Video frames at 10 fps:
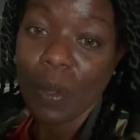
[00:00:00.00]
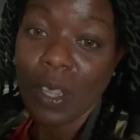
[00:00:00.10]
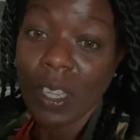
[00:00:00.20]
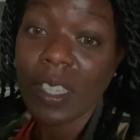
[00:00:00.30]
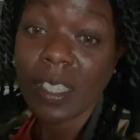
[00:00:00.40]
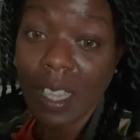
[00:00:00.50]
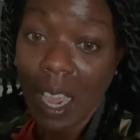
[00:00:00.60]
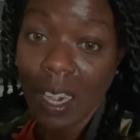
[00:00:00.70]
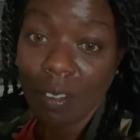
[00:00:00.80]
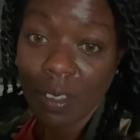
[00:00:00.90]
good
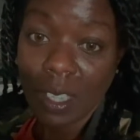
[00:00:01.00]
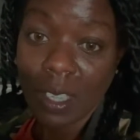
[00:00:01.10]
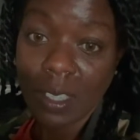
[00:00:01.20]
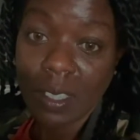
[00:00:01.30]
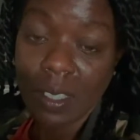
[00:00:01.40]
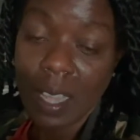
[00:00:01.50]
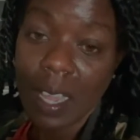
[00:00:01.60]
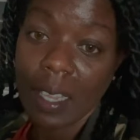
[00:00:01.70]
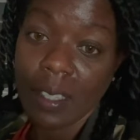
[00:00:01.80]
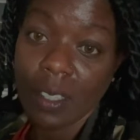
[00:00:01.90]
side of this,
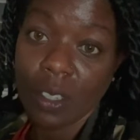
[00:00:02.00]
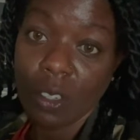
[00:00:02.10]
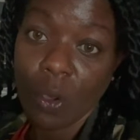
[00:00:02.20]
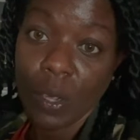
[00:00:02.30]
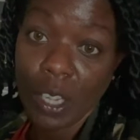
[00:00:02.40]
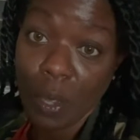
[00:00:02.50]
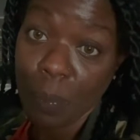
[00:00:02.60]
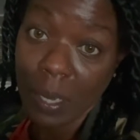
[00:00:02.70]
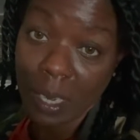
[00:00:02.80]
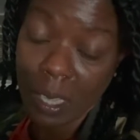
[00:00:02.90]
that, you know, it could
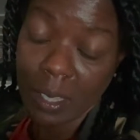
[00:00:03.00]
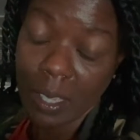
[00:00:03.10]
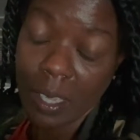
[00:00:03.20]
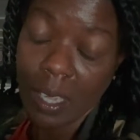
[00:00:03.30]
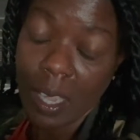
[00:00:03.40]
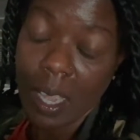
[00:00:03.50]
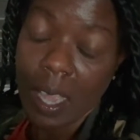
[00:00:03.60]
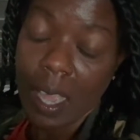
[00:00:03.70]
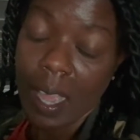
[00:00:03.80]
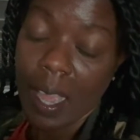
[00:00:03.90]
be nothing,
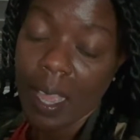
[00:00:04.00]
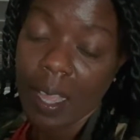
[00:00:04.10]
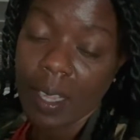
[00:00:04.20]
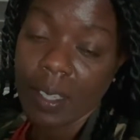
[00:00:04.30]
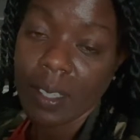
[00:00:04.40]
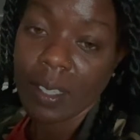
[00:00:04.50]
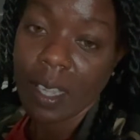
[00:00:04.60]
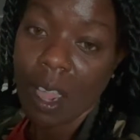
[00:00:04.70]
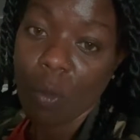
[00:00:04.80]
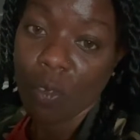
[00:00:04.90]
and
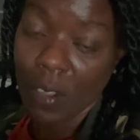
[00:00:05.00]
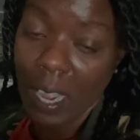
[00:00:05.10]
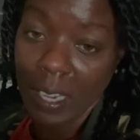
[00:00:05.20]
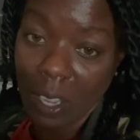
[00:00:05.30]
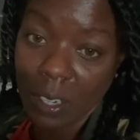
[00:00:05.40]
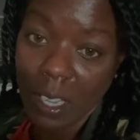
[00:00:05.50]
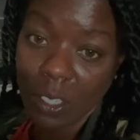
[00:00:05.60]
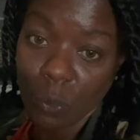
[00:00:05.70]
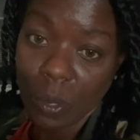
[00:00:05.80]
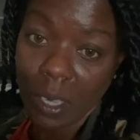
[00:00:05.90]
I will find out
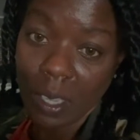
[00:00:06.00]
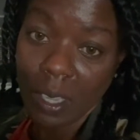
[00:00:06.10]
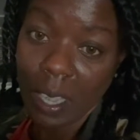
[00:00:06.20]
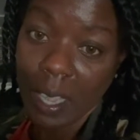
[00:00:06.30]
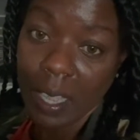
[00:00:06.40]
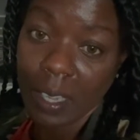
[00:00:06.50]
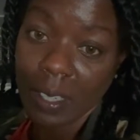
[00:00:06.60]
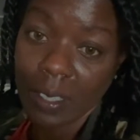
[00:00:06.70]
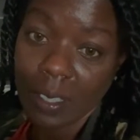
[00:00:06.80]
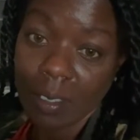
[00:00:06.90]
next week.
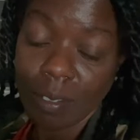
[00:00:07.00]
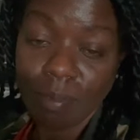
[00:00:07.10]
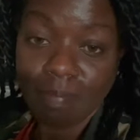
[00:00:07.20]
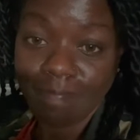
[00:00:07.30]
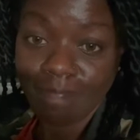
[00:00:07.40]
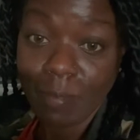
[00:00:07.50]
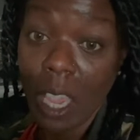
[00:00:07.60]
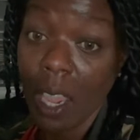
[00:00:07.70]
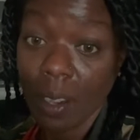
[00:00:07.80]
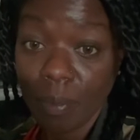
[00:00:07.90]
And
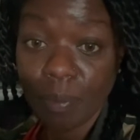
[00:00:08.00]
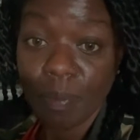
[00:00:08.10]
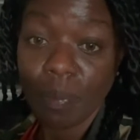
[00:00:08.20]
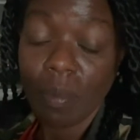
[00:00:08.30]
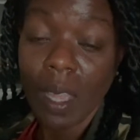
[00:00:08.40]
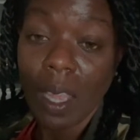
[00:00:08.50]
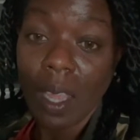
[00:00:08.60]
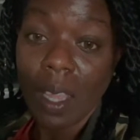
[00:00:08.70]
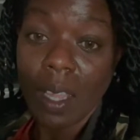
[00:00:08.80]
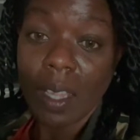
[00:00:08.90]
yeah,
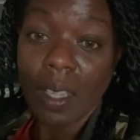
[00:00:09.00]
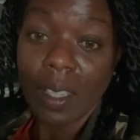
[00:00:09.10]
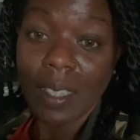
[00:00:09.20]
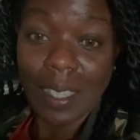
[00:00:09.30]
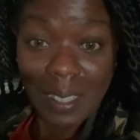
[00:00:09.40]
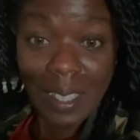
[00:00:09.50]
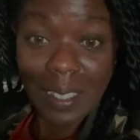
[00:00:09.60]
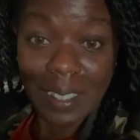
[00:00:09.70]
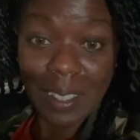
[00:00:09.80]
that's it.